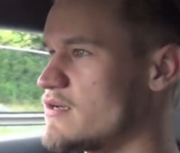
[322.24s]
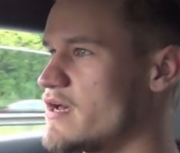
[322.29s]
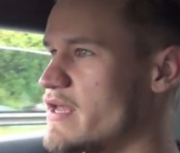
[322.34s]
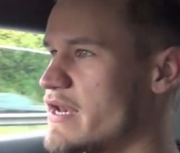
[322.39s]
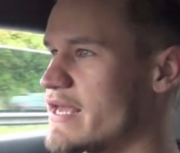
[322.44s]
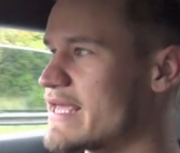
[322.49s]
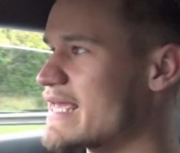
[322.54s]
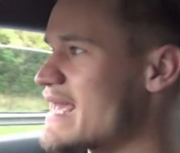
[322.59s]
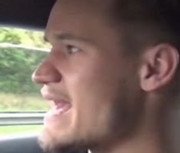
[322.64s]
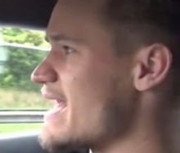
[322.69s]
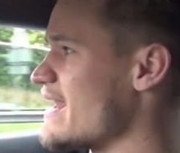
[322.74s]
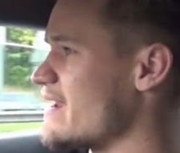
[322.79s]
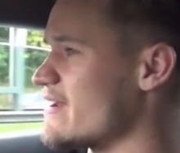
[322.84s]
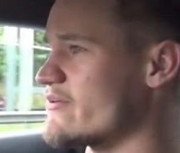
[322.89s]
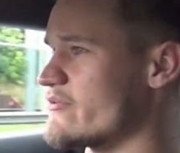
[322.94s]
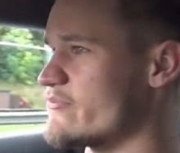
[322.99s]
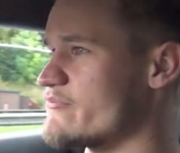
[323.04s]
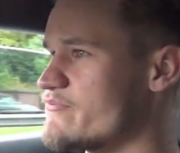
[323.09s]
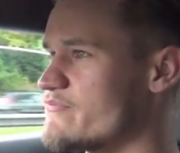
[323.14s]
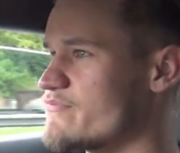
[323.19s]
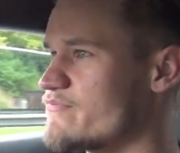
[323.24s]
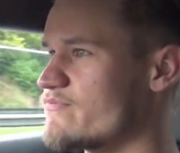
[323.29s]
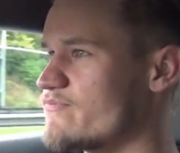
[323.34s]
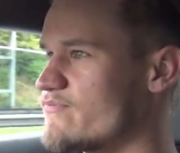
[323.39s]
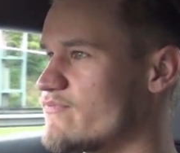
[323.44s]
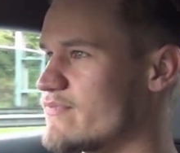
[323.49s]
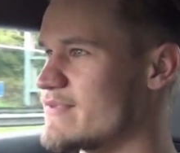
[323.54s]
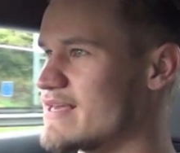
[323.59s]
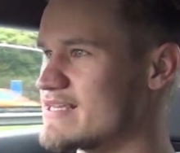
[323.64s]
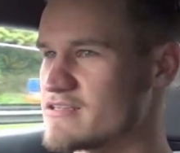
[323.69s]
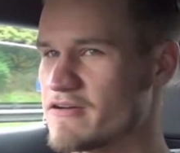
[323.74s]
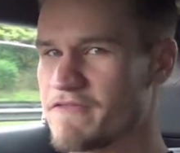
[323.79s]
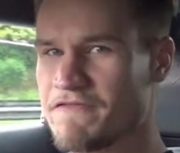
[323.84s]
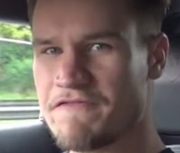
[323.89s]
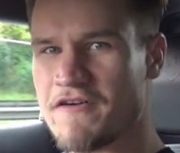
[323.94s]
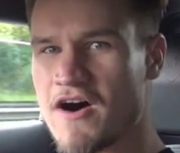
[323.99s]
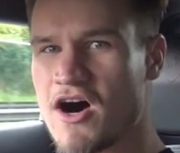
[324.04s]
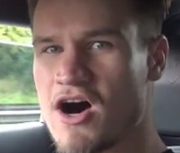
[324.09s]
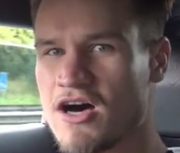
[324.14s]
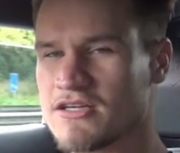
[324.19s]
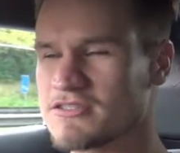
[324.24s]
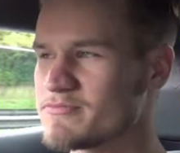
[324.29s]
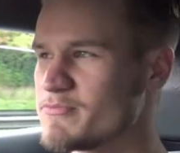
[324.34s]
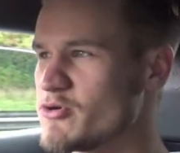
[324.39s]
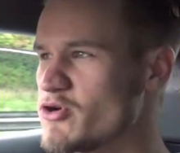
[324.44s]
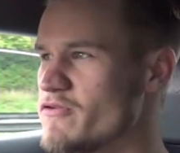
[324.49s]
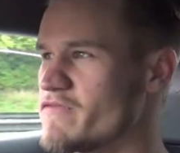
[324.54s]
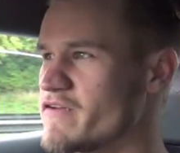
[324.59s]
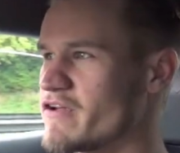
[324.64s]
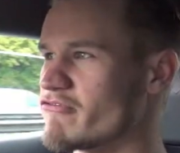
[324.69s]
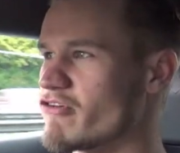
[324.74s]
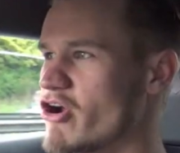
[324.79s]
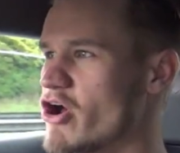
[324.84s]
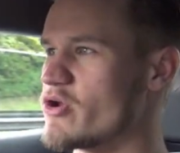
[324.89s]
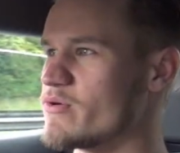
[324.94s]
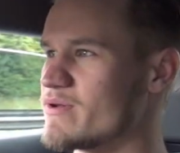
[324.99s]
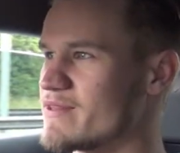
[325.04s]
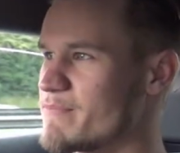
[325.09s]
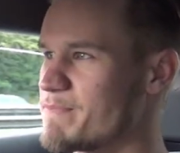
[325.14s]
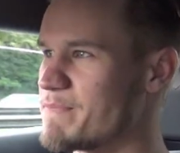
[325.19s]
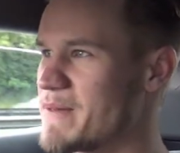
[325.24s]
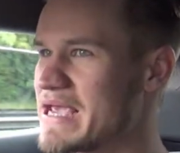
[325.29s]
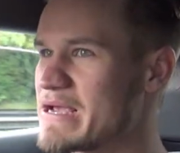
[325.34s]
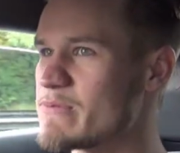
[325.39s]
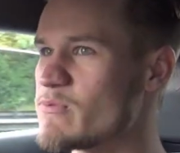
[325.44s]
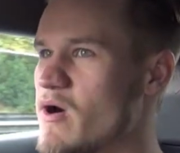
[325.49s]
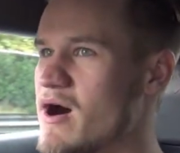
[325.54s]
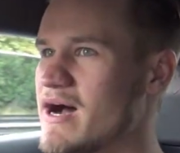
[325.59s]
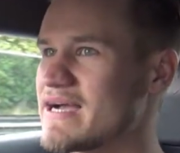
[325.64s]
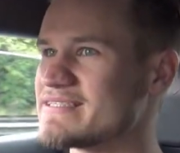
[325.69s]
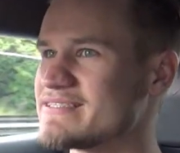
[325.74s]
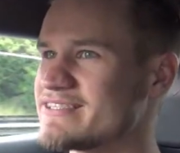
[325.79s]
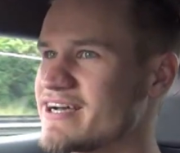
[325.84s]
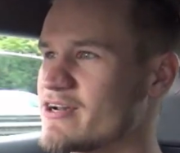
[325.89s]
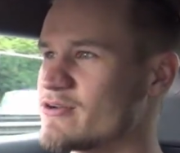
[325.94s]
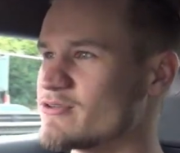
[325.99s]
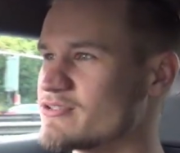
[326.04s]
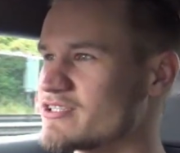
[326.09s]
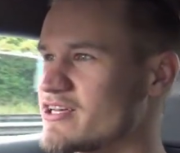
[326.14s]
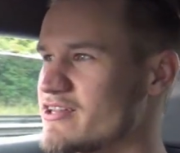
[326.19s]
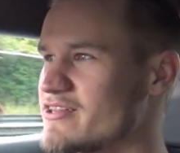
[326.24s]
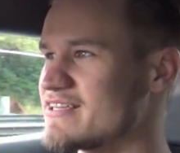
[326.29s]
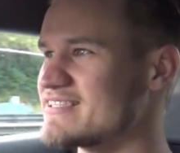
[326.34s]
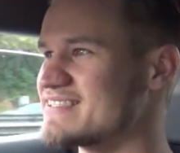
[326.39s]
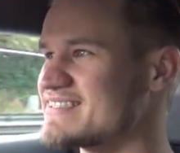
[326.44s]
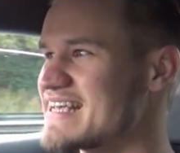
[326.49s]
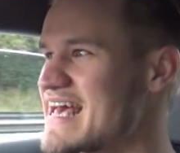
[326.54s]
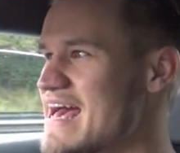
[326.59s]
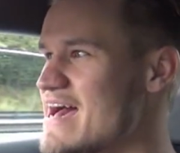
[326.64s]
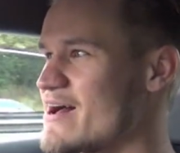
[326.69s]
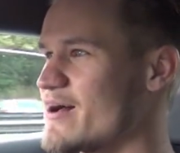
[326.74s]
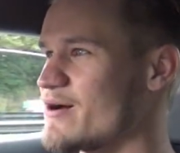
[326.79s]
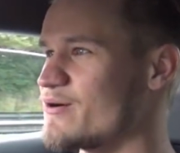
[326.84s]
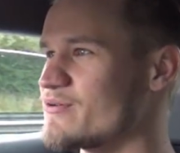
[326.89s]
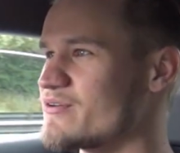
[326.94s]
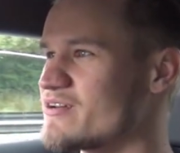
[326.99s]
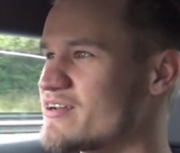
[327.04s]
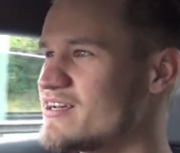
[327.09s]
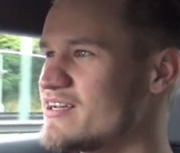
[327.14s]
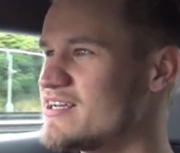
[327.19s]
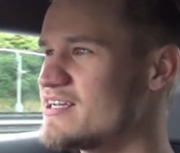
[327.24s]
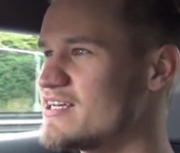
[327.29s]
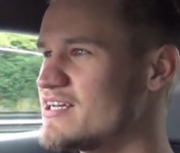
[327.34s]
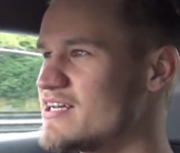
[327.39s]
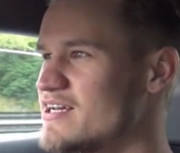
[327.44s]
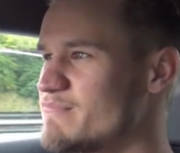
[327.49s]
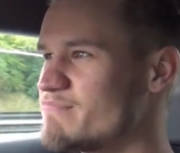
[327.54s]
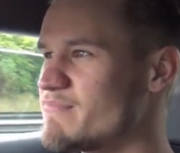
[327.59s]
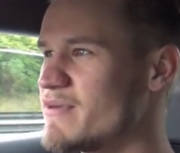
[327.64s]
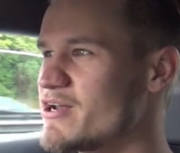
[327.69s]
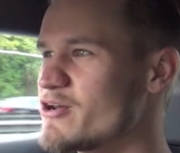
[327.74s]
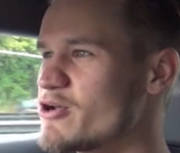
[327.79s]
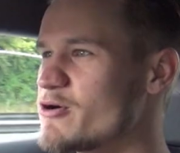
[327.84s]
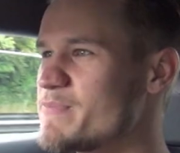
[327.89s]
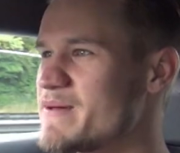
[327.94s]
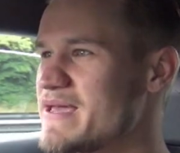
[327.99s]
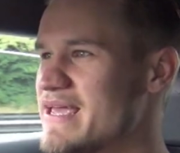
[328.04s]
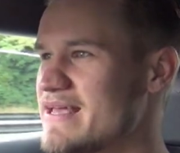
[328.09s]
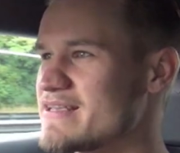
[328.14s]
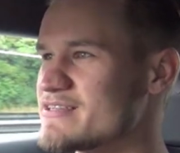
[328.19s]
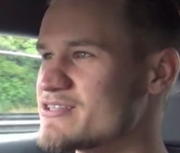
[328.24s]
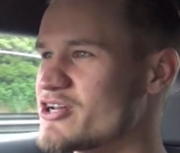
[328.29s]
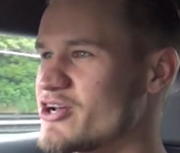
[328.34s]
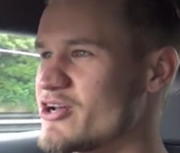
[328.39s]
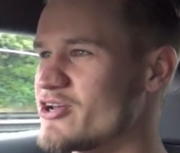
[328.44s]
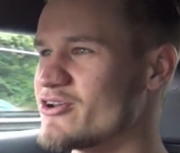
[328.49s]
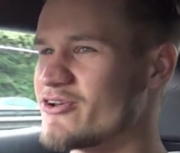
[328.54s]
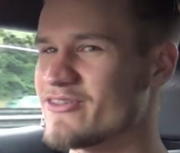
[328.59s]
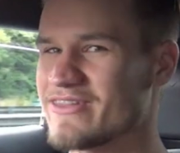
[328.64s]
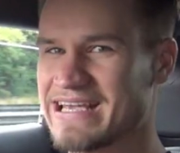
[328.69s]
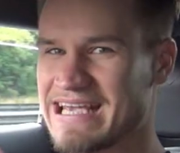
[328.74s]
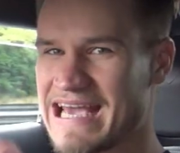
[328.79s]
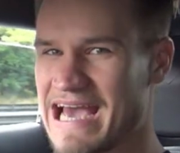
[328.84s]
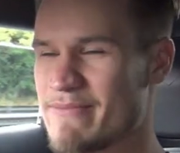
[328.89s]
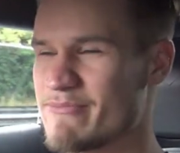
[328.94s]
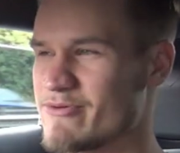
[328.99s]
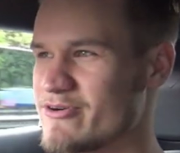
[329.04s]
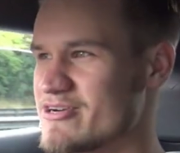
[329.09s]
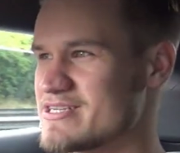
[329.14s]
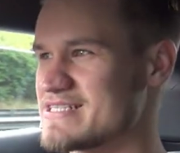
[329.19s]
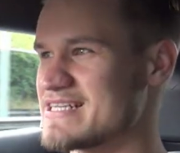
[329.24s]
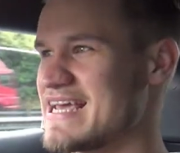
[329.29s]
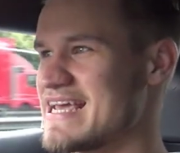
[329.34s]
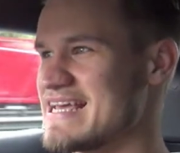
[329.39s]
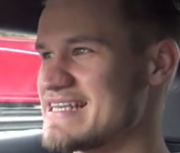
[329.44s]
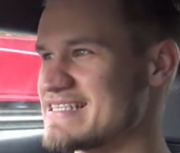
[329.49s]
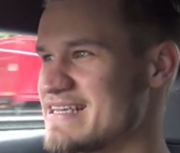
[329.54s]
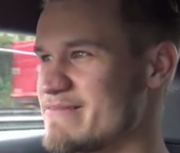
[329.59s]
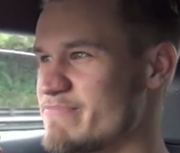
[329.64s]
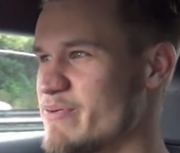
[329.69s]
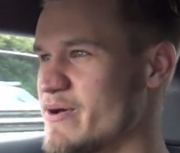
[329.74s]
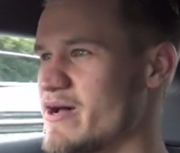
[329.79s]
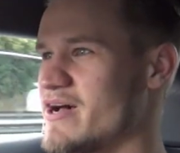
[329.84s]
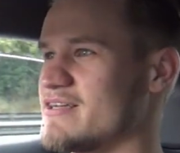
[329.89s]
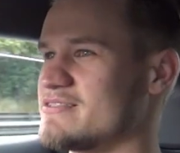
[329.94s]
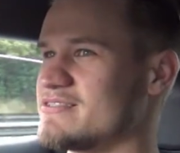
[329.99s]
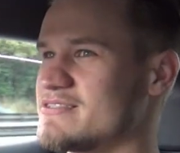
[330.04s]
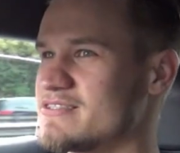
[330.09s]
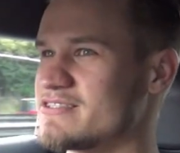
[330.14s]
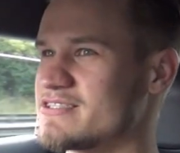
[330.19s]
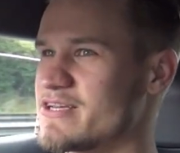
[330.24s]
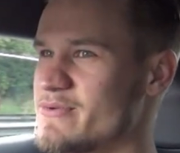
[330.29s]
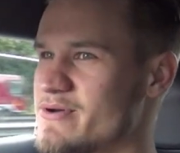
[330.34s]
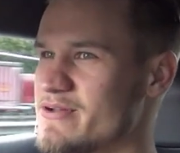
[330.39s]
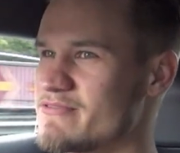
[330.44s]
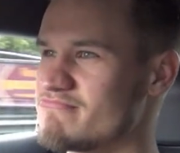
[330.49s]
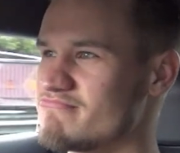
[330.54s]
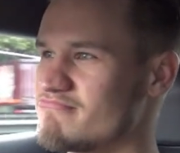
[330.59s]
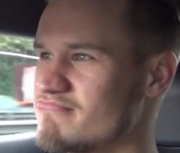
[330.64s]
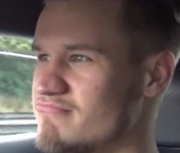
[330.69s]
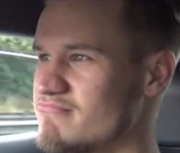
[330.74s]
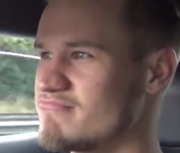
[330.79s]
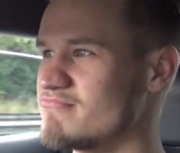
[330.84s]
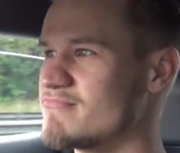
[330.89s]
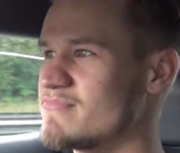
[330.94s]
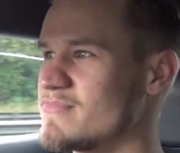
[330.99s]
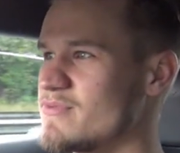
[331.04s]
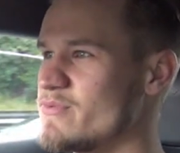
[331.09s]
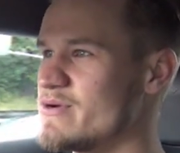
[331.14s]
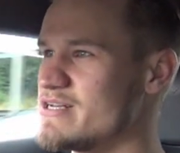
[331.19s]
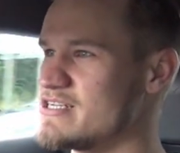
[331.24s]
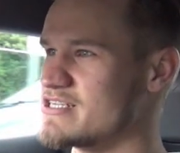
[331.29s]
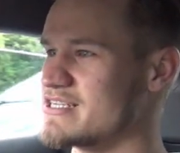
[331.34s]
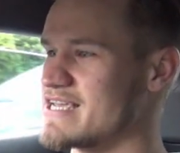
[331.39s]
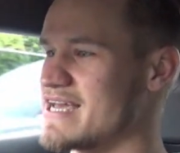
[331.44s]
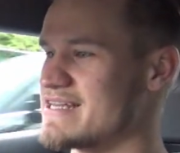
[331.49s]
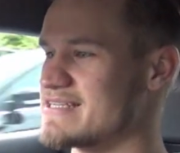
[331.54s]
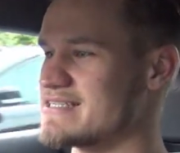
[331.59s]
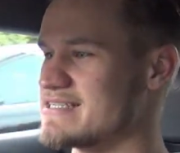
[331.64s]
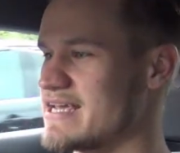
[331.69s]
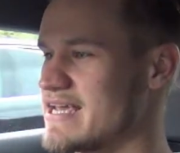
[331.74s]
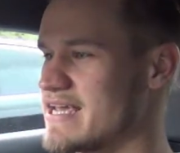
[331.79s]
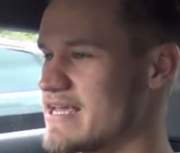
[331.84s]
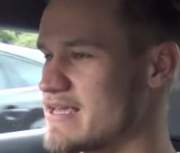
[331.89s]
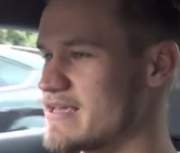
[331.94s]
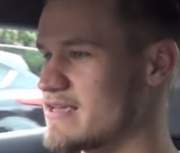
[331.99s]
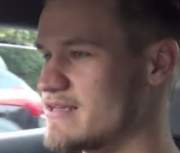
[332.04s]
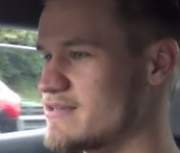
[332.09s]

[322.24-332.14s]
And again, it's a fast moving road with a big wide tunnel, so the sound might not be as good on the camera as it is in person, so we're just gonna see.